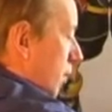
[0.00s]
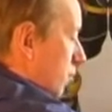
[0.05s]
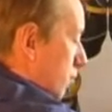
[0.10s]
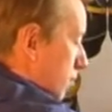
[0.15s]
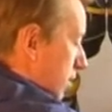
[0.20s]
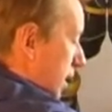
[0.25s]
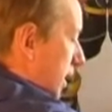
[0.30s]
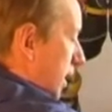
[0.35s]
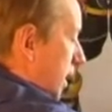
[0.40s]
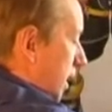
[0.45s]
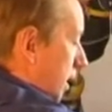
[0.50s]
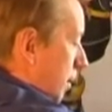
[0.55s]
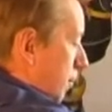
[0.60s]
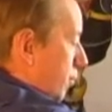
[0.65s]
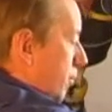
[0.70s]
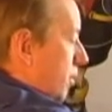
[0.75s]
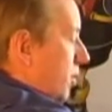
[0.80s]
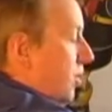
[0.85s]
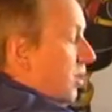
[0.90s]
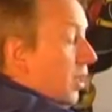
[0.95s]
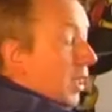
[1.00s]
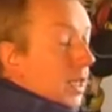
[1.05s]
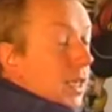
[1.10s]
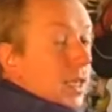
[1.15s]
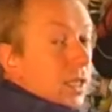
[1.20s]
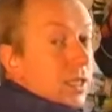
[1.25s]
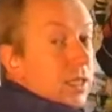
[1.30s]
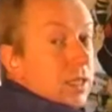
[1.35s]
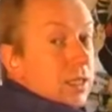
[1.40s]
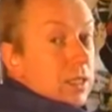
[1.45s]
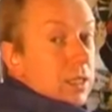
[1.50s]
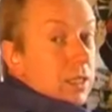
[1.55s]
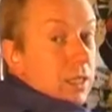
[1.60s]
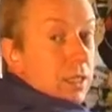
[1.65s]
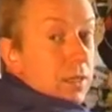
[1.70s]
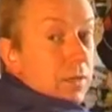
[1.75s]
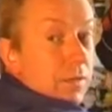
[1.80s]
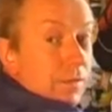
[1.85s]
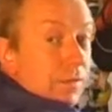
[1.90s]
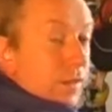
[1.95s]
really appreciate any
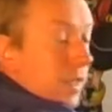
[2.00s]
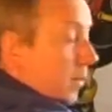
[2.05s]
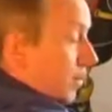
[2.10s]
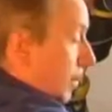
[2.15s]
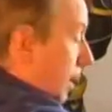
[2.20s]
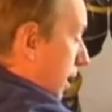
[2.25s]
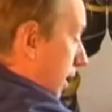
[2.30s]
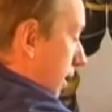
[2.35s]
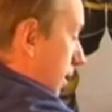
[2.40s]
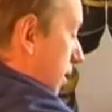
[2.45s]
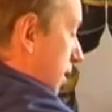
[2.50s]
feedback